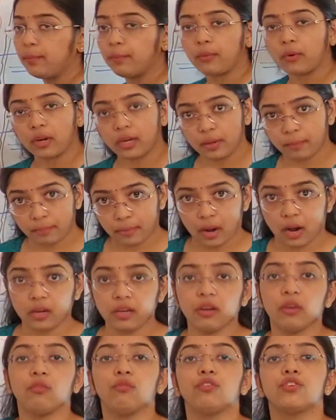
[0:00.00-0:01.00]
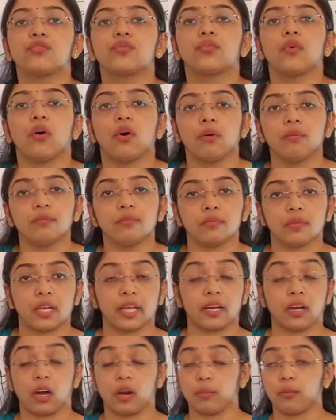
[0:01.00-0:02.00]
important part which form
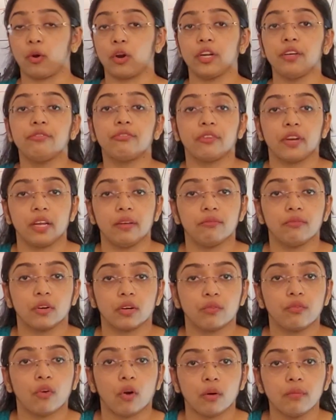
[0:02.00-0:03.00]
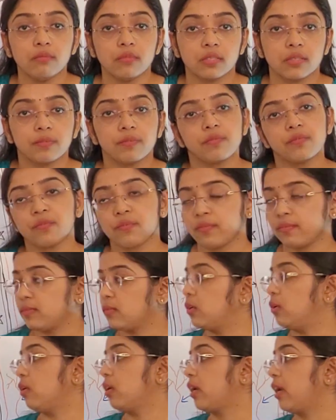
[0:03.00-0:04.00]
like our body framework forms.
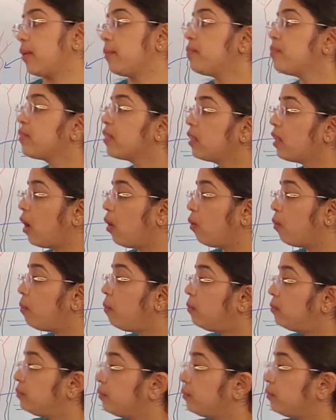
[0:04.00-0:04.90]
Okay, now